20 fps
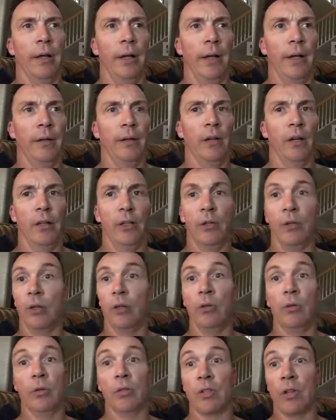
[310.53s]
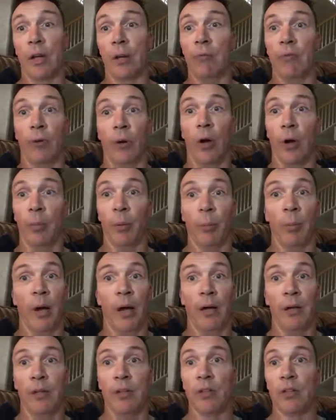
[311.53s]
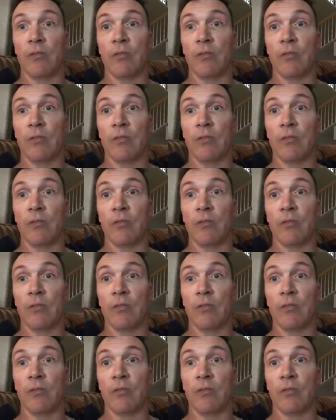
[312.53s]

and you can do the same for upper body.